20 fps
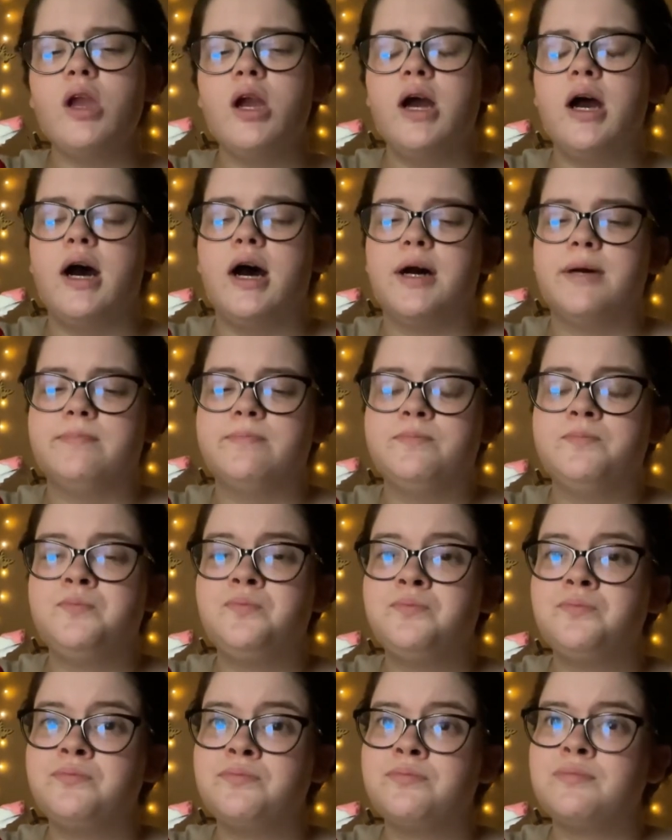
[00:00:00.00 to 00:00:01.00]
Um,
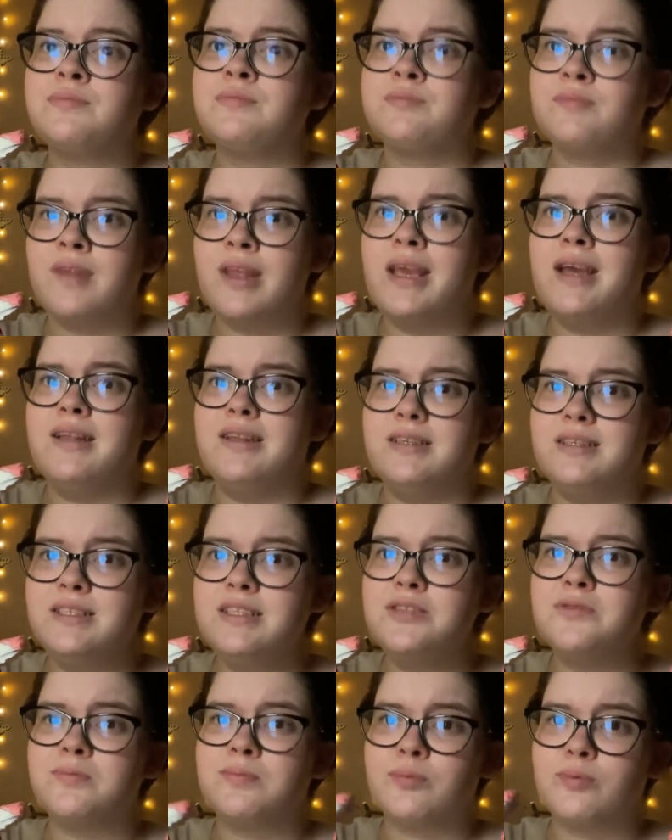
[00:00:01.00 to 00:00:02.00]
this
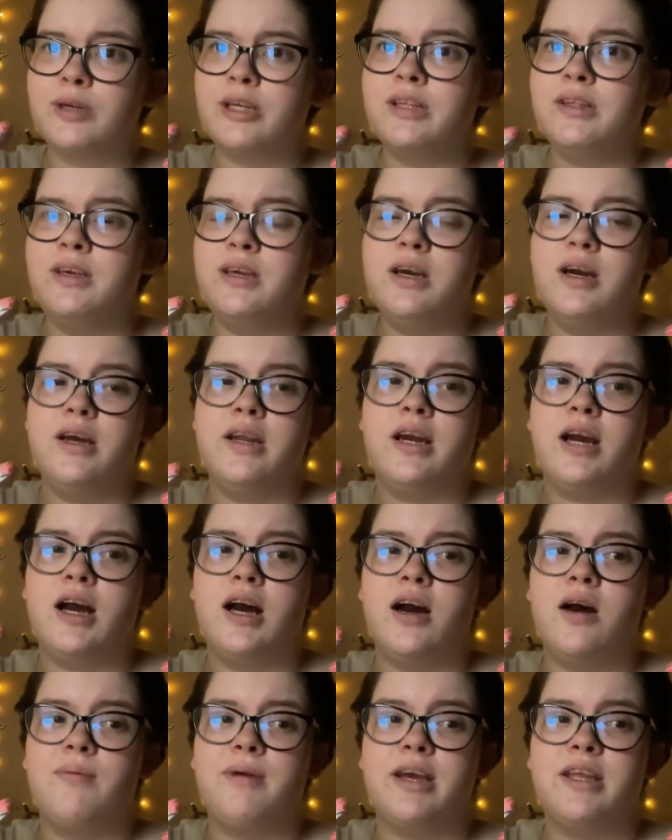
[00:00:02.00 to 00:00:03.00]
is really good.
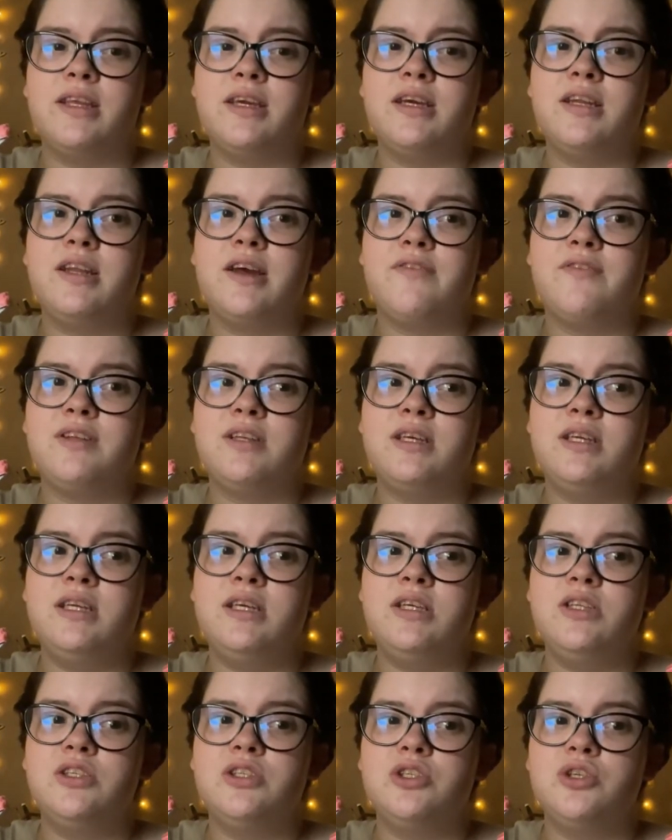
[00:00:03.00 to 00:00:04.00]
Um, I think I definitely
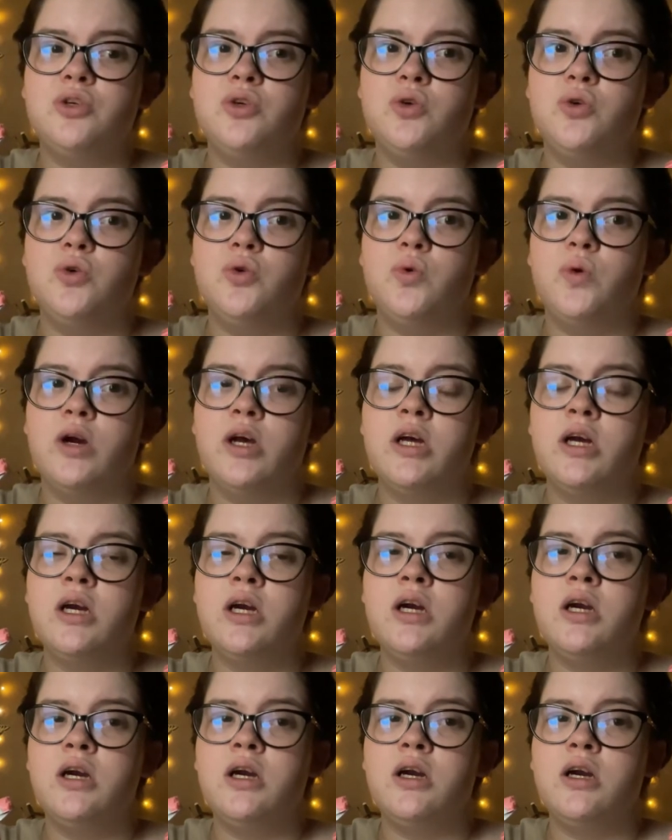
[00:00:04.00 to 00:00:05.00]
need to
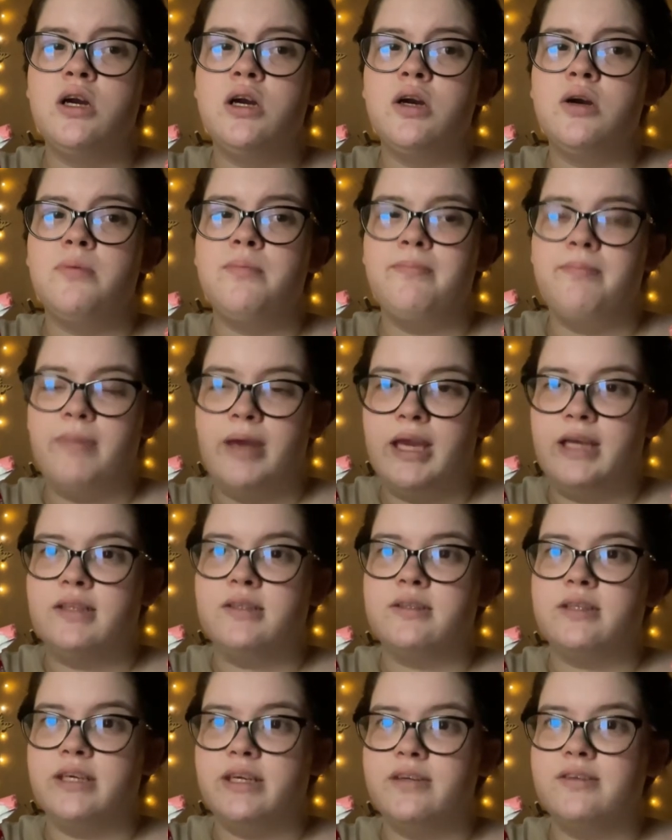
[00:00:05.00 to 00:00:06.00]
make
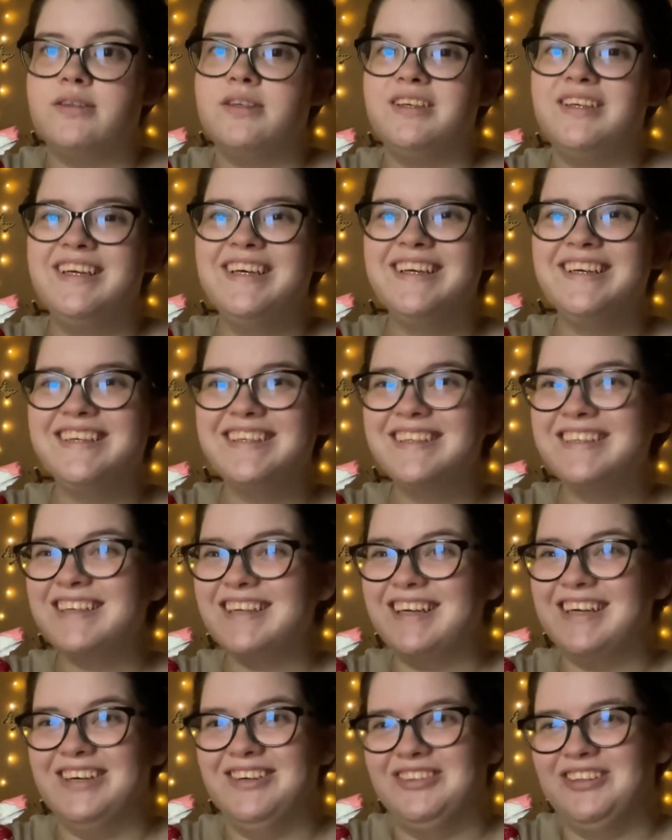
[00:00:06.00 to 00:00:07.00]
like
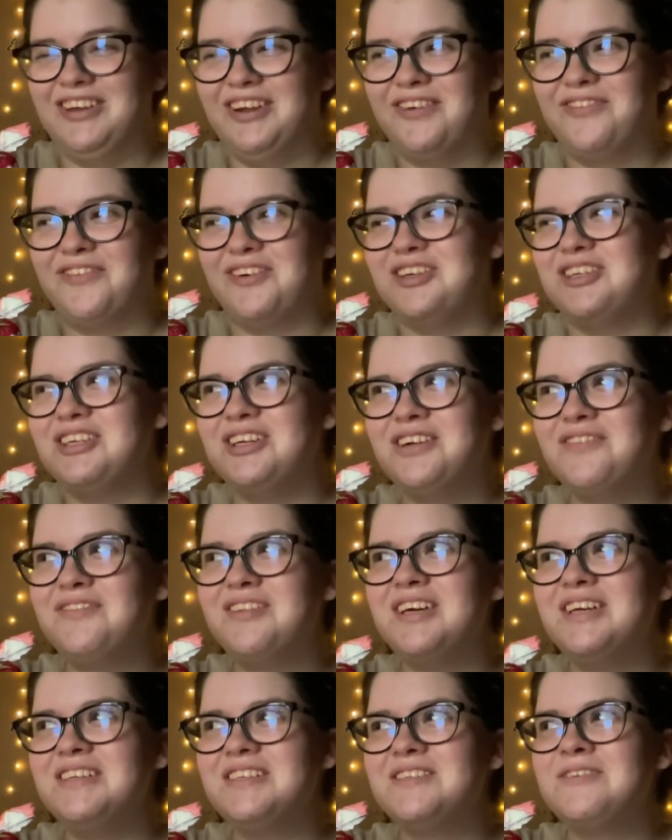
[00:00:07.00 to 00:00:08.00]
a healthier version of
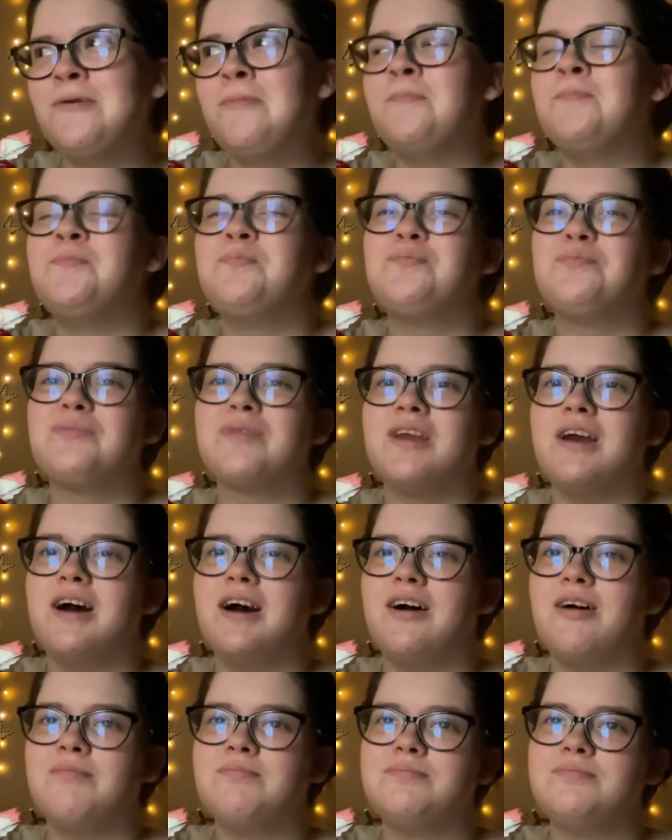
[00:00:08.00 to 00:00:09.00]
this.
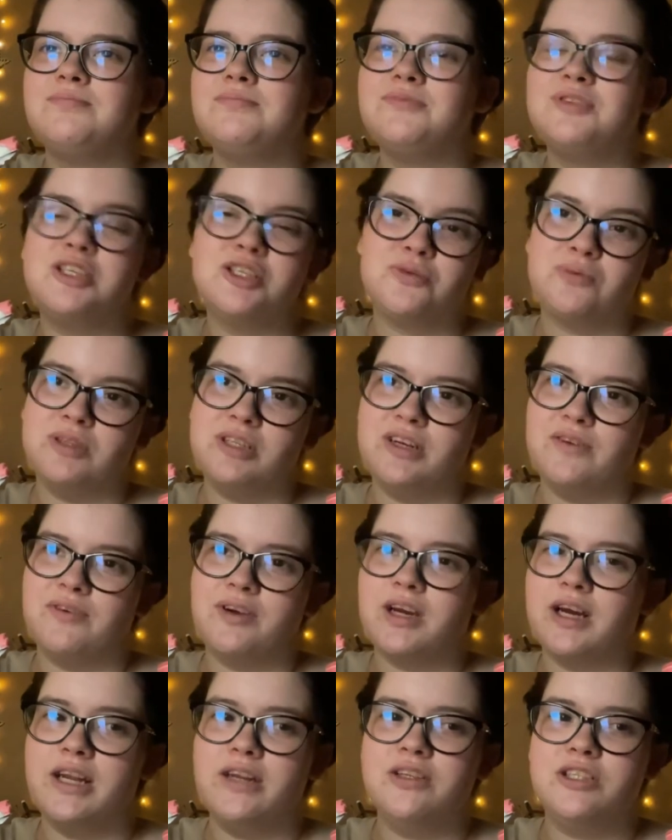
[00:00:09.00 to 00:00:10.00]
Um, just with
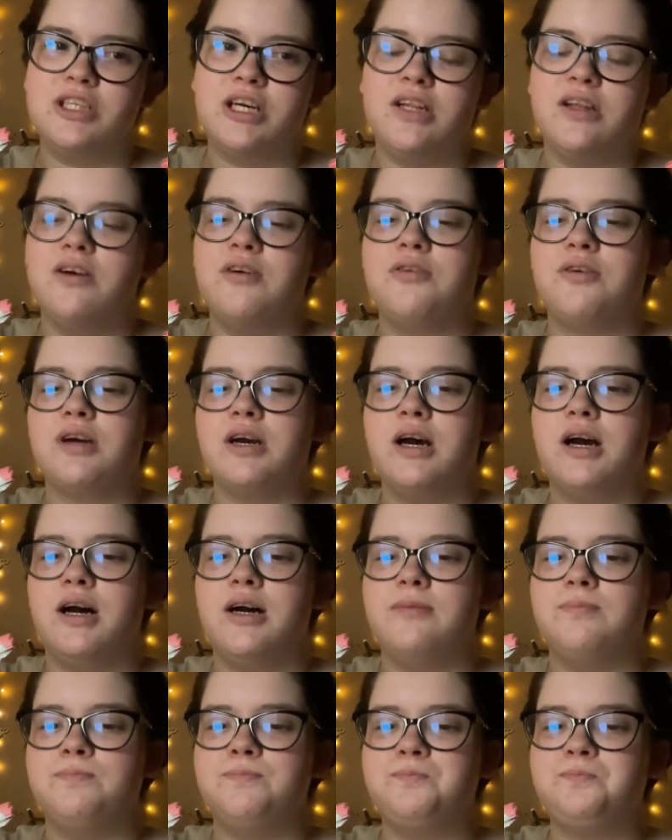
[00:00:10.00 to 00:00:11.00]
different of Jell-O.
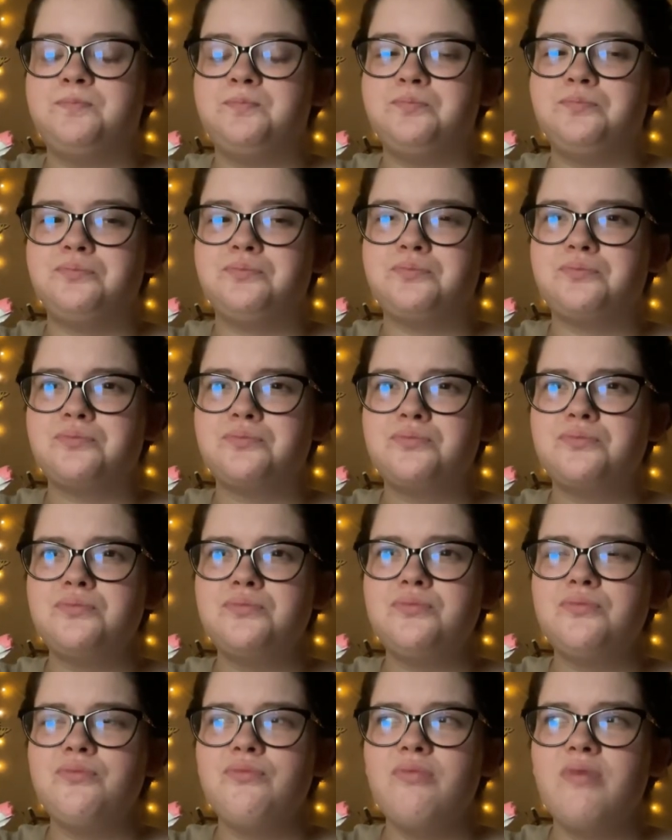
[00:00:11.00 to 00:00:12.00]
Um,
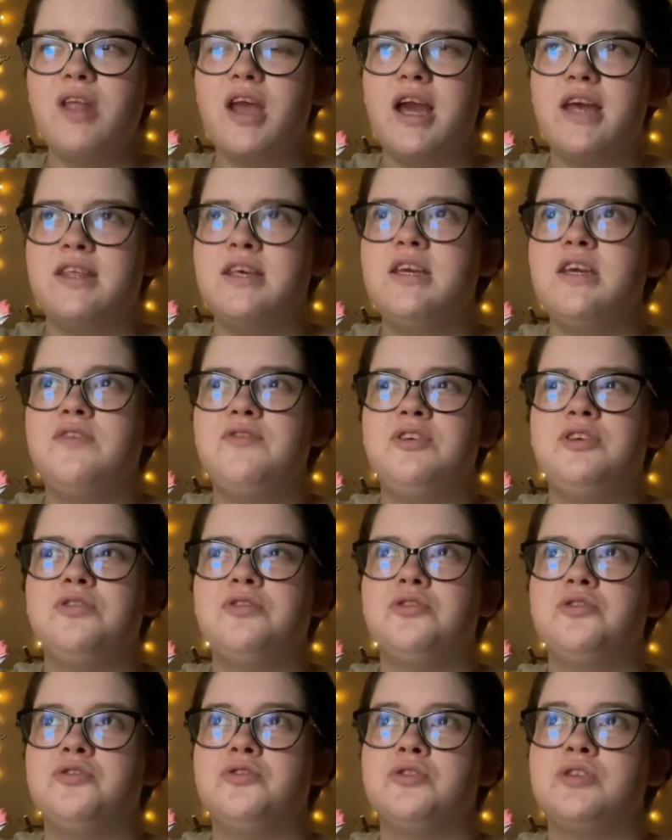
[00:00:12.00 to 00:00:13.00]
I think if you
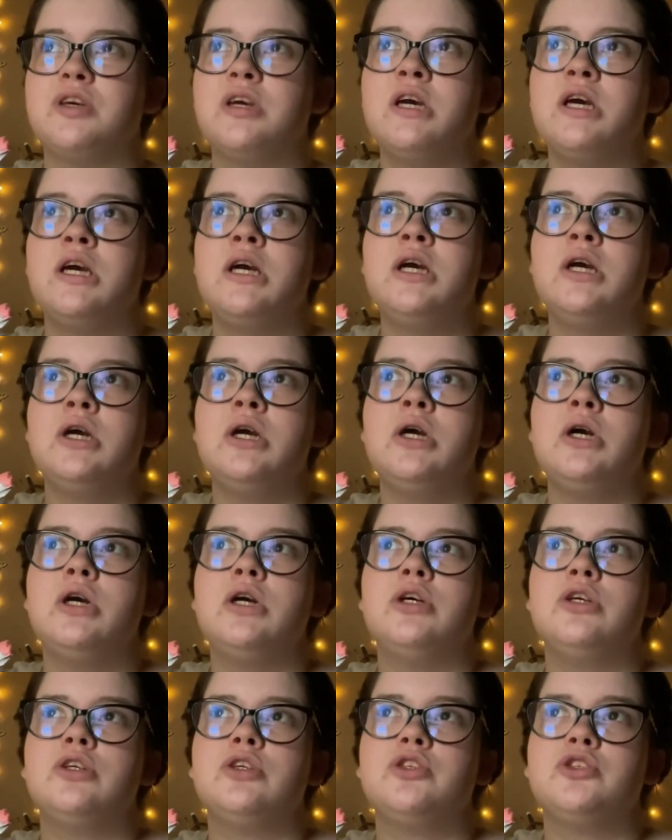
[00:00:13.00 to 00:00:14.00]
used
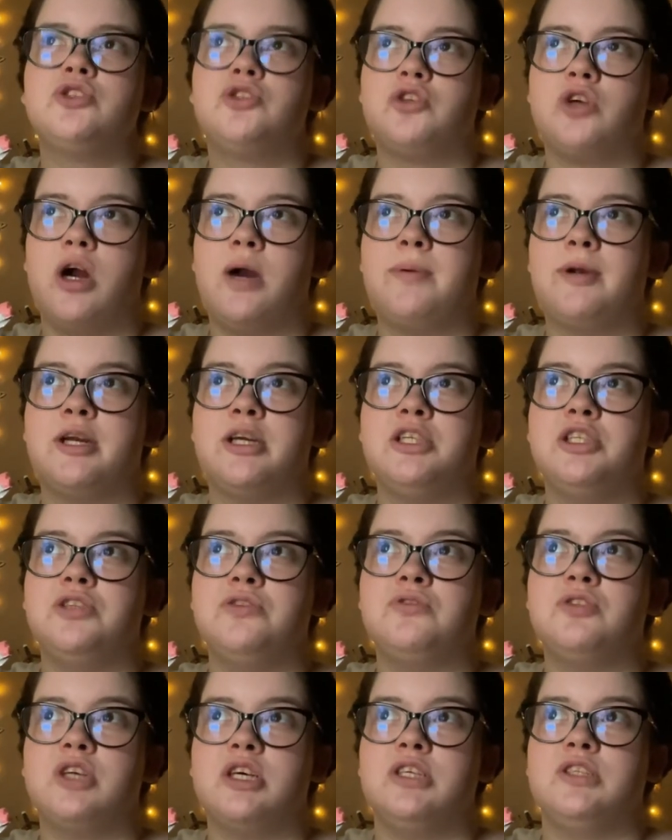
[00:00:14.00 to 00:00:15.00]
strawberry
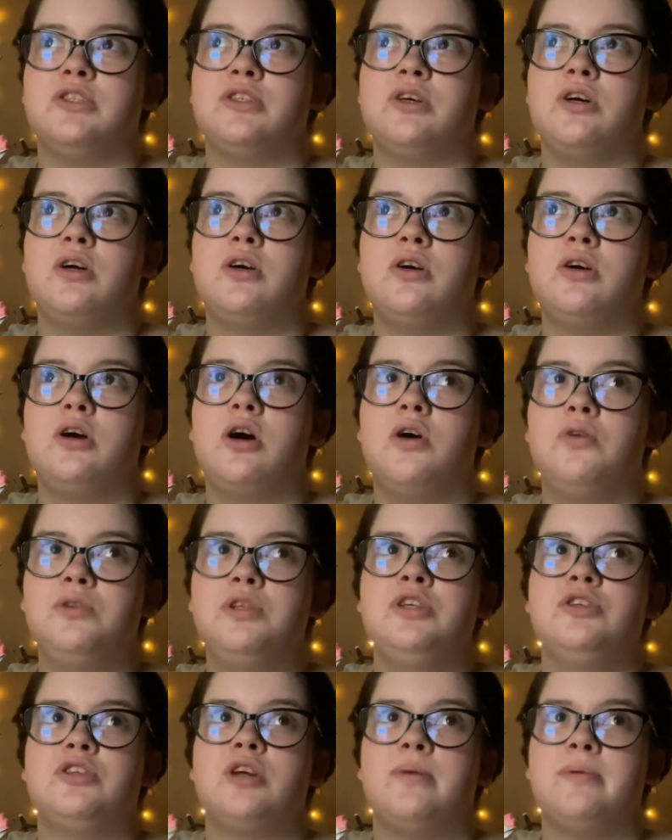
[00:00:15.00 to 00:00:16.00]
juice as only
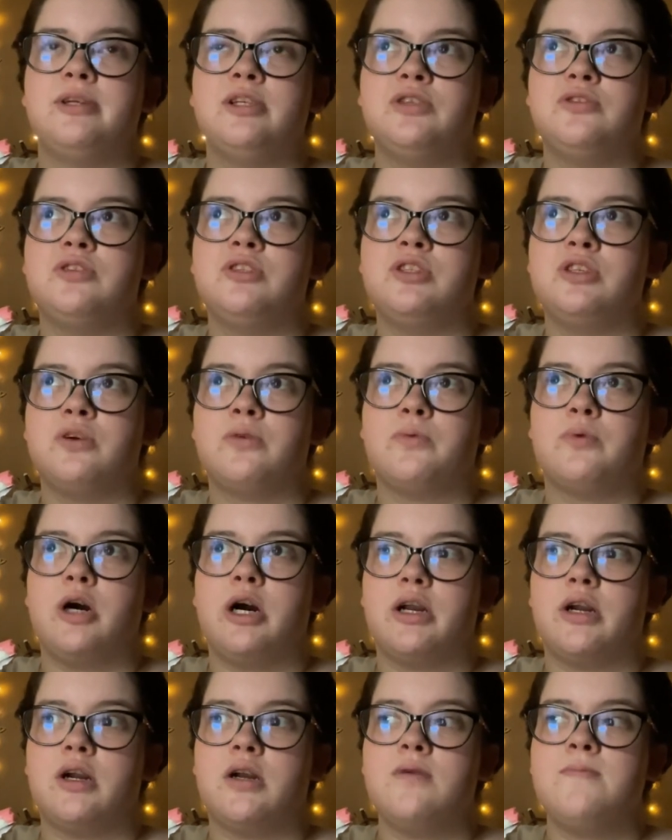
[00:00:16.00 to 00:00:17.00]
strawberry juice is your
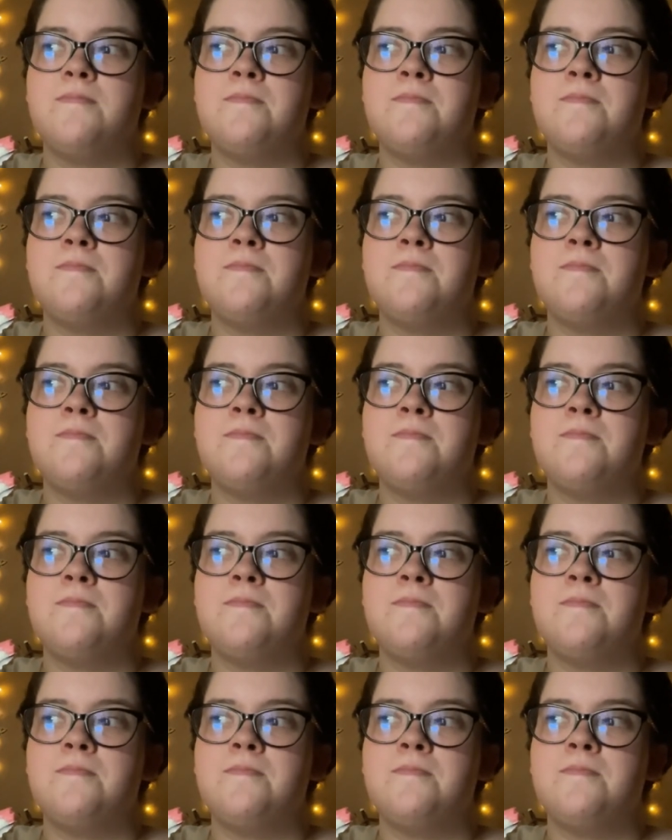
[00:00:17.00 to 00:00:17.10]
water